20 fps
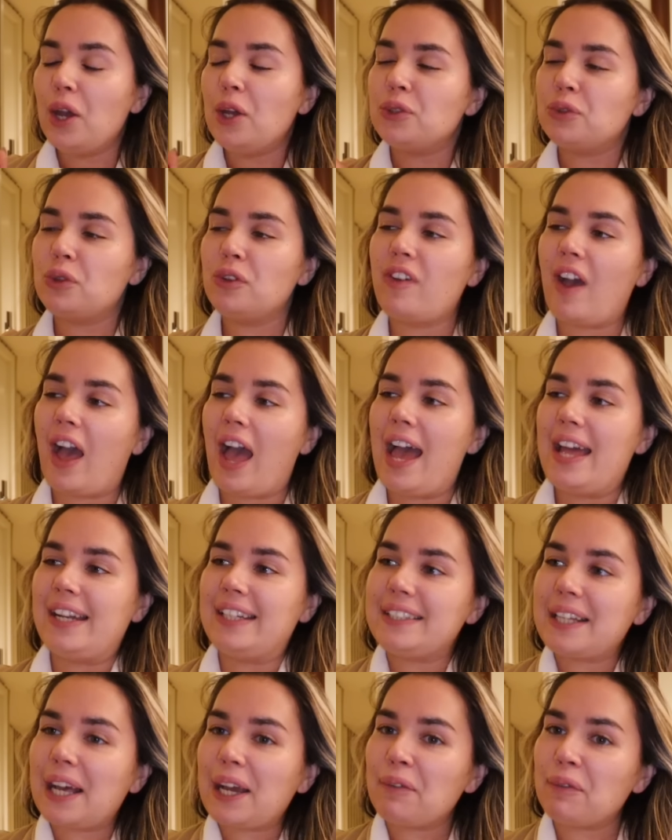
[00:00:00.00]
To be fair,
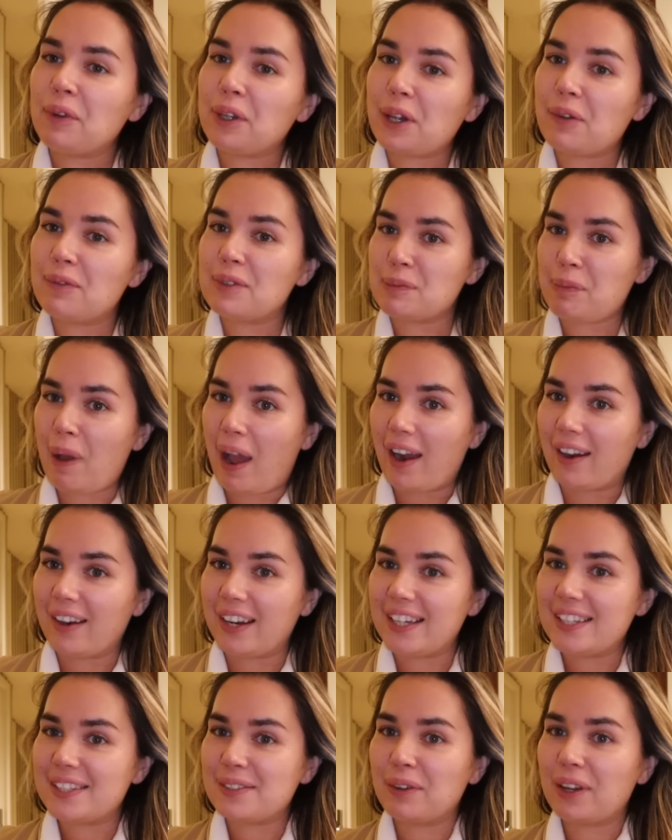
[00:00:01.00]
anytime we come to
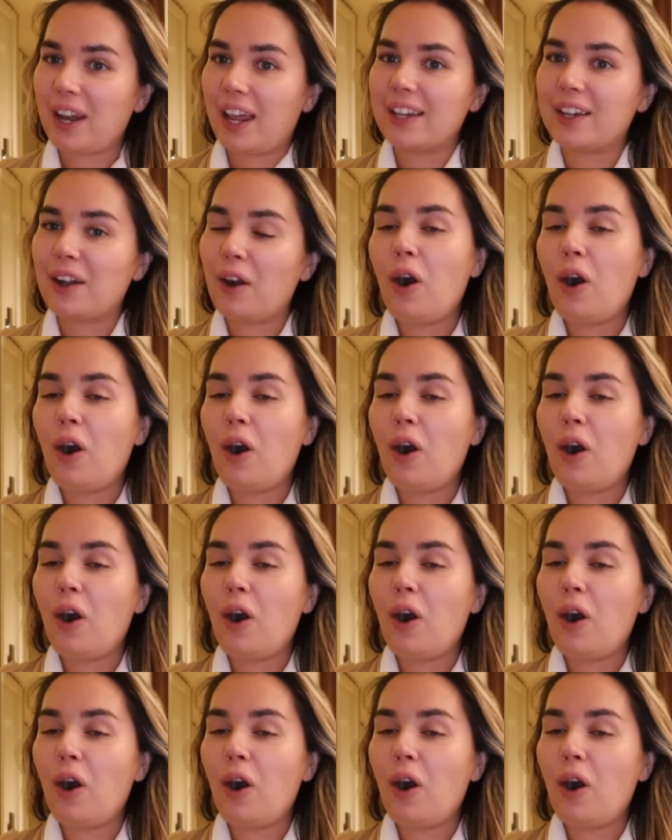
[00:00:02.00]
Paris, we're like,